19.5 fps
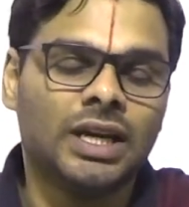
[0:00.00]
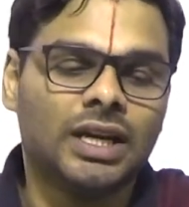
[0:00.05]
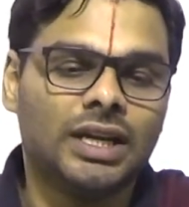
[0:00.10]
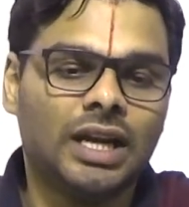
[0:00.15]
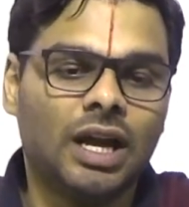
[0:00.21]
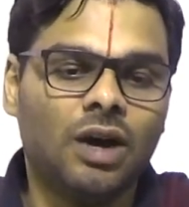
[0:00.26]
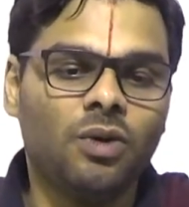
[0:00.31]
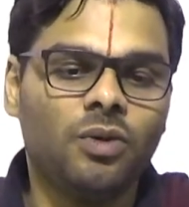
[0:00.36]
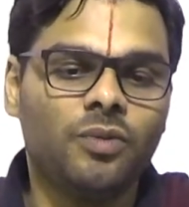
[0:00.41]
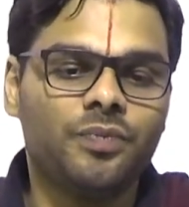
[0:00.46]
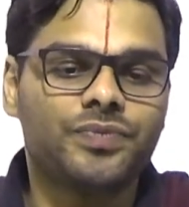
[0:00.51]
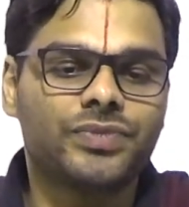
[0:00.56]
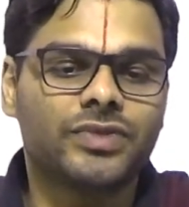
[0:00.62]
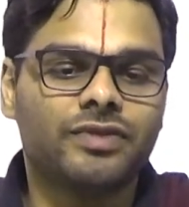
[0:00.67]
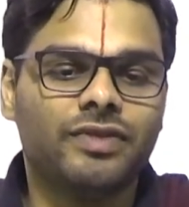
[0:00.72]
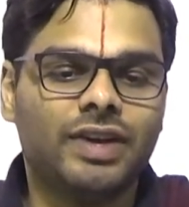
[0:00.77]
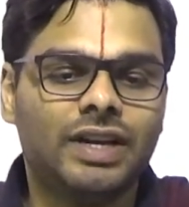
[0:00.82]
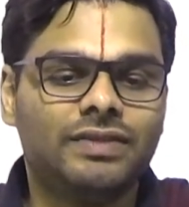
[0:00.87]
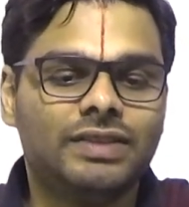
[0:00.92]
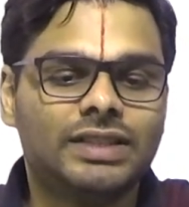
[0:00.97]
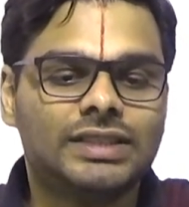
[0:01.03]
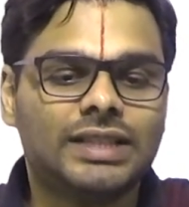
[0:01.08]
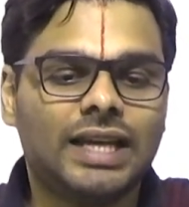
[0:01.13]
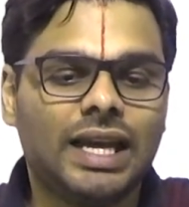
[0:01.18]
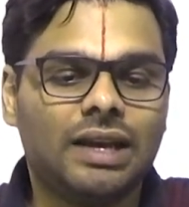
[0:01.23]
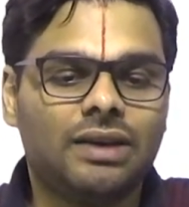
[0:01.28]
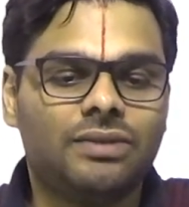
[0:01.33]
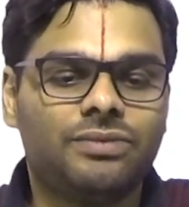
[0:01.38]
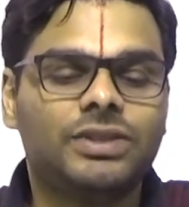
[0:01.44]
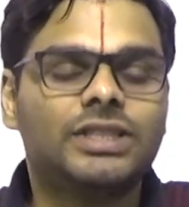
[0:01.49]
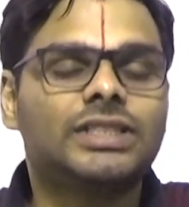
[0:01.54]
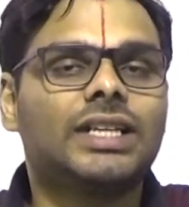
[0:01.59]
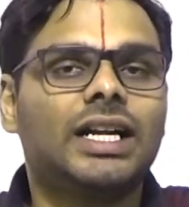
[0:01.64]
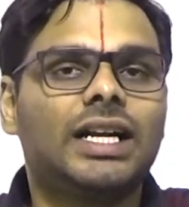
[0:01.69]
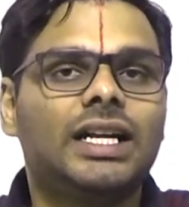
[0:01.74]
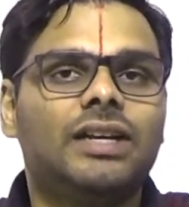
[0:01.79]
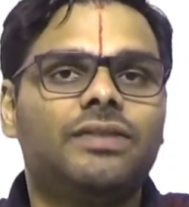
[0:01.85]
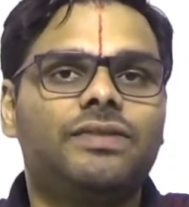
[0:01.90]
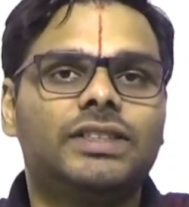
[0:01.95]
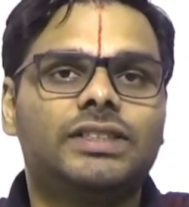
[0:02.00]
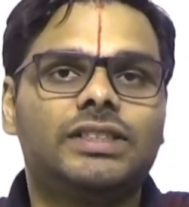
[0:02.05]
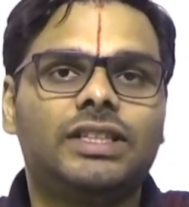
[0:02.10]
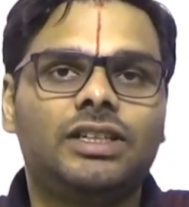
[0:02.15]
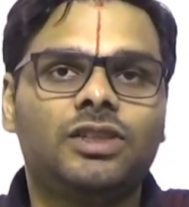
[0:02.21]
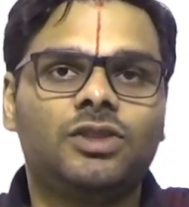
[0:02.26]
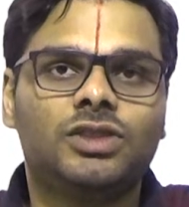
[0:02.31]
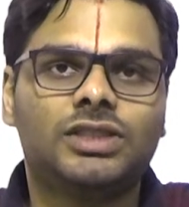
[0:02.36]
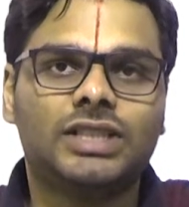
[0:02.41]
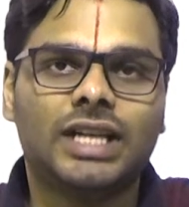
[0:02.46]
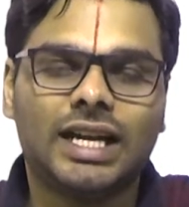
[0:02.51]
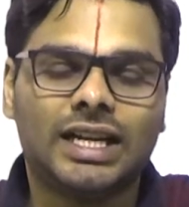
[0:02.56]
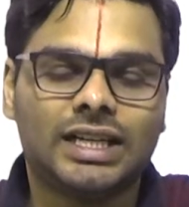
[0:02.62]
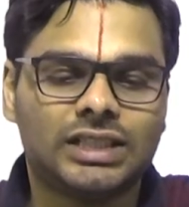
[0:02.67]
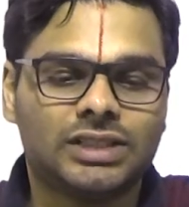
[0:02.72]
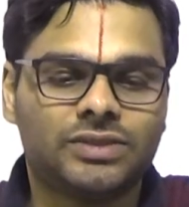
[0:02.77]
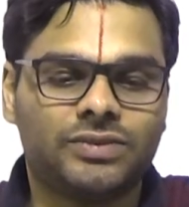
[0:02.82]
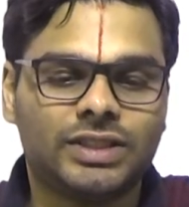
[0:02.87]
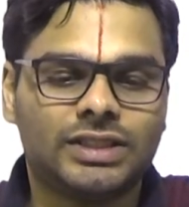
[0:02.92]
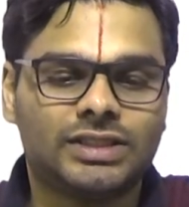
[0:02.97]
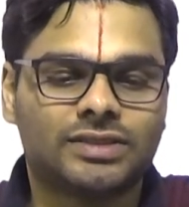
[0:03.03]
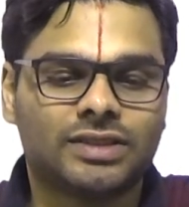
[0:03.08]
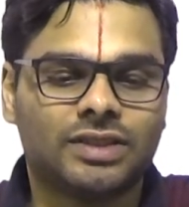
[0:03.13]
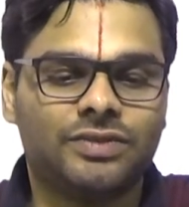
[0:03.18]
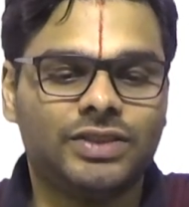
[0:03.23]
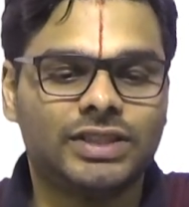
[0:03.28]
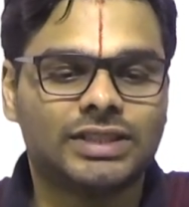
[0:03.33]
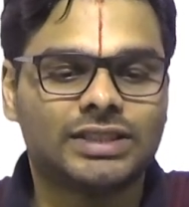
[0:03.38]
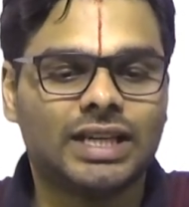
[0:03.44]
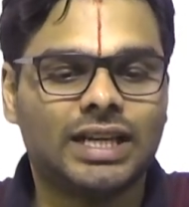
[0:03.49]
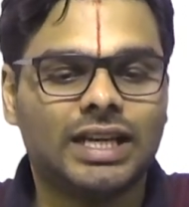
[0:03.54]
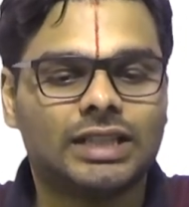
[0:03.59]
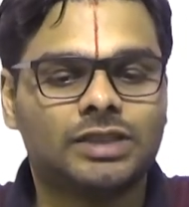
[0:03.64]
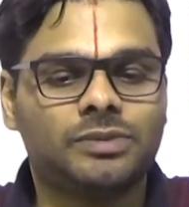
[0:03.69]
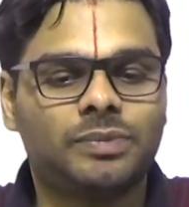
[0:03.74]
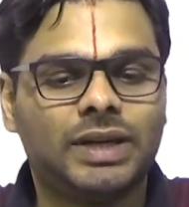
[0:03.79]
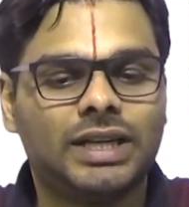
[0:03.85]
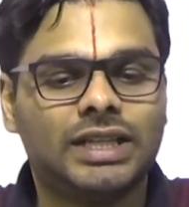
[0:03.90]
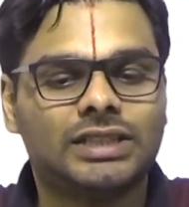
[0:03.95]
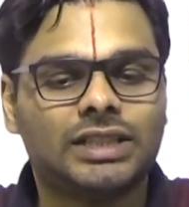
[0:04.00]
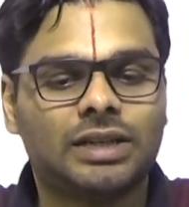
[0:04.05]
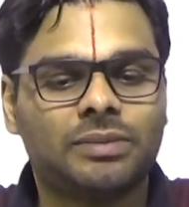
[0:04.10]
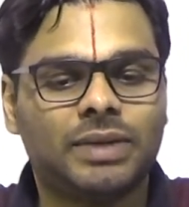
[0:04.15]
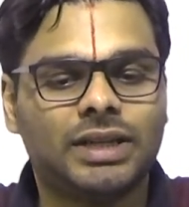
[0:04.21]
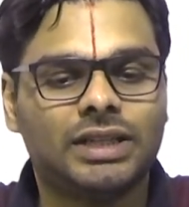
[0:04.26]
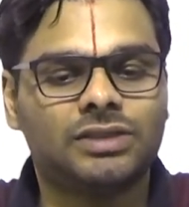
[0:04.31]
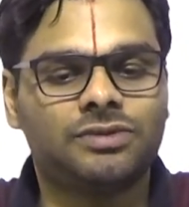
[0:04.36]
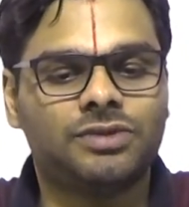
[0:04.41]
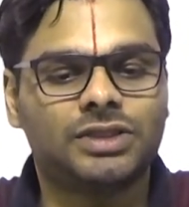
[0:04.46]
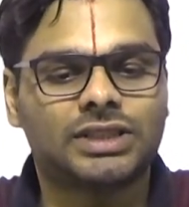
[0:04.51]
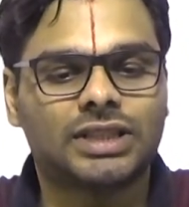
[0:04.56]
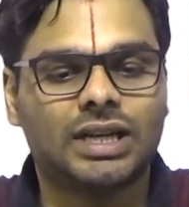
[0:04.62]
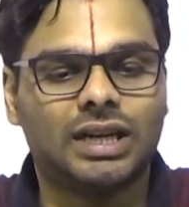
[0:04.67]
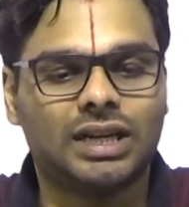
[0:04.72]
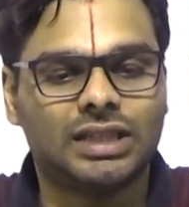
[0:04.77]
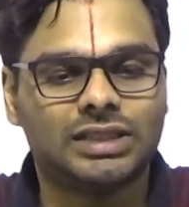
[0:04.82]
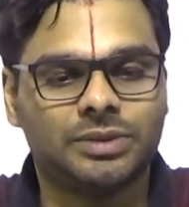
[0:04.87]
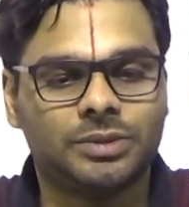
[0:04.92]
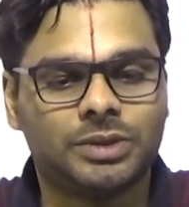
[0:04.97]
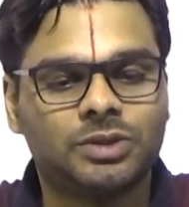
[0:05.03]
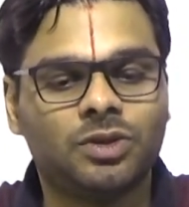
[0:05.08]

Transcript: Now, when we say fiscal deficit, you say it is fiscal expenditure minus fiscal receipt.